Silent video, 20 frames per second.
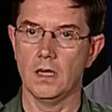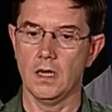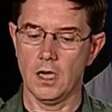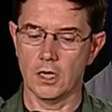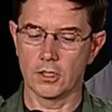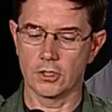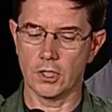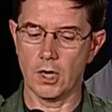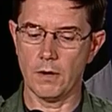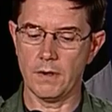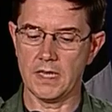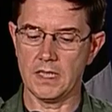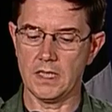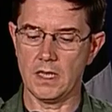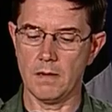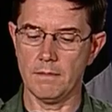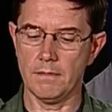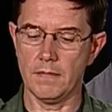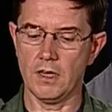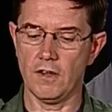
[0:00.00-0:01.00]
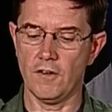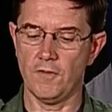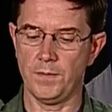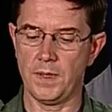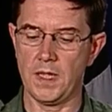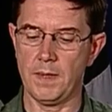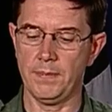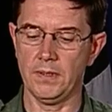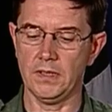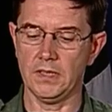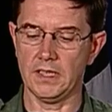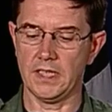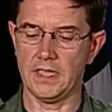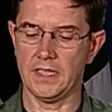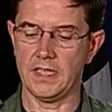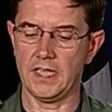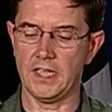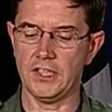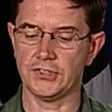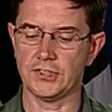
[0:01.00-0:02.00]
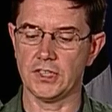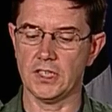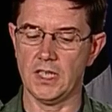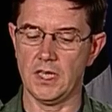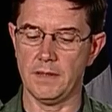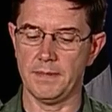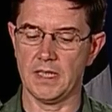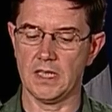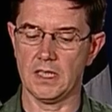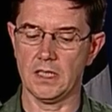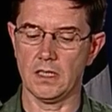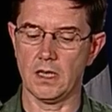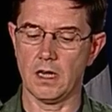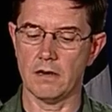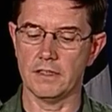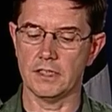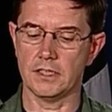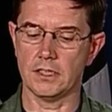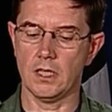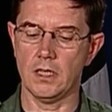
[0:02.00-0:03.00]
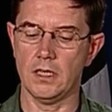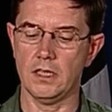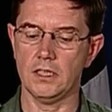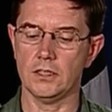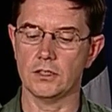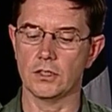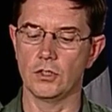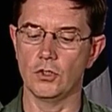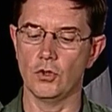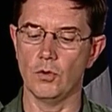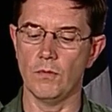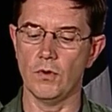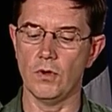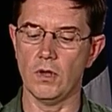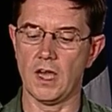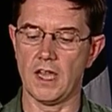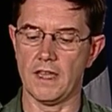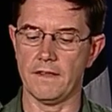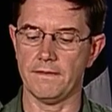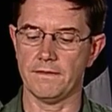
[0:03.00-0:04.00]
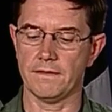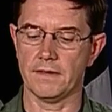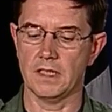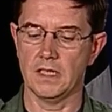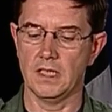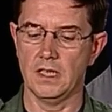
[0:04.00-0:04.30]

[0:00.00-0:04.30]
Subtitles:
A growing number of people in eastern Libya are returning to normal life,